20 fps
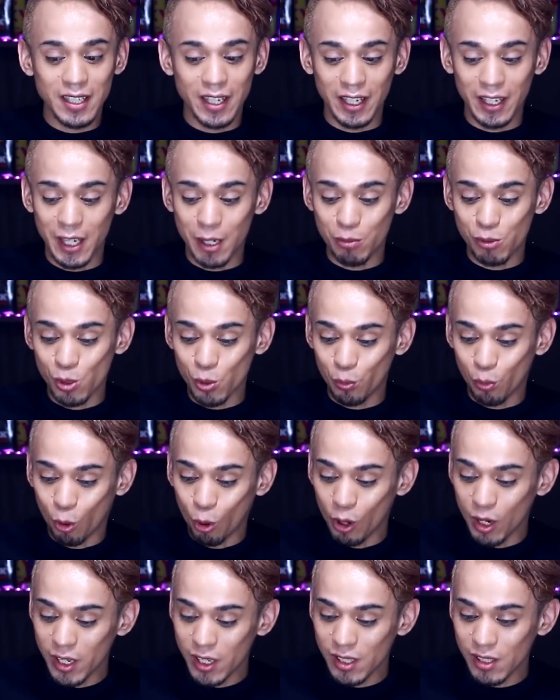Gonna keep
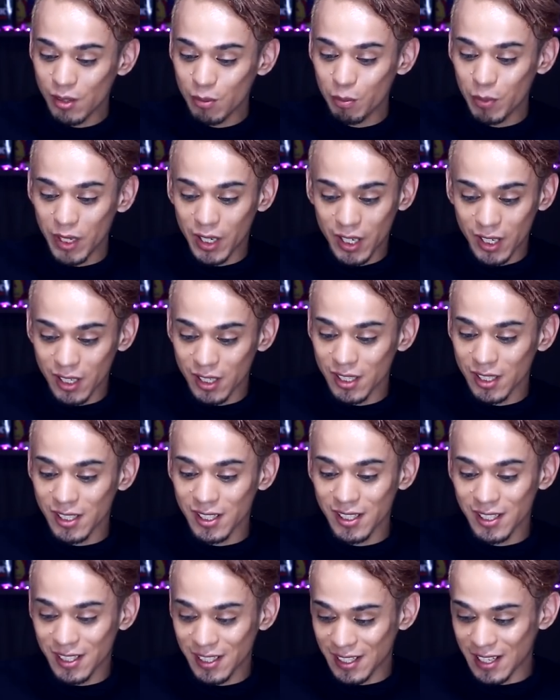supporting
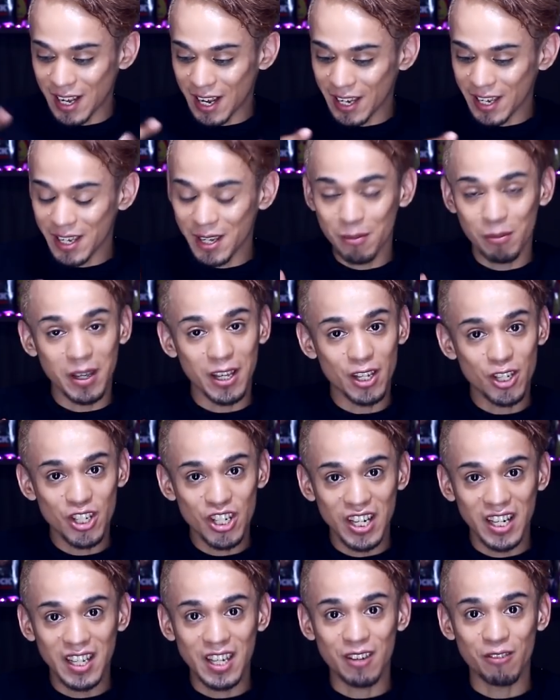because I am a
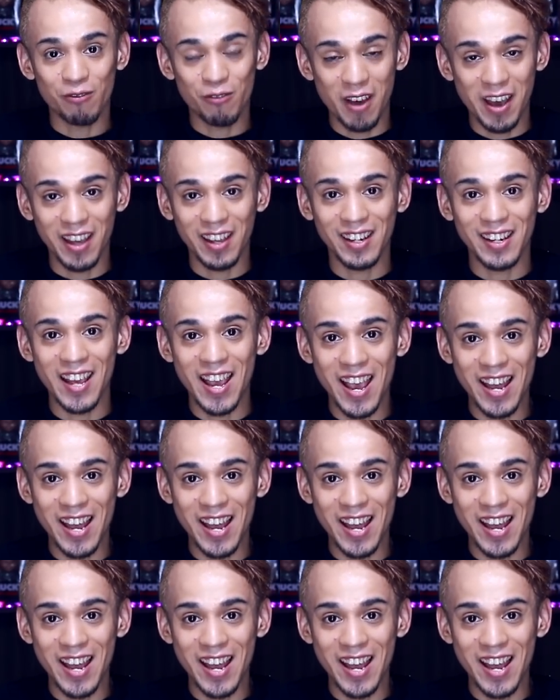Chucky fan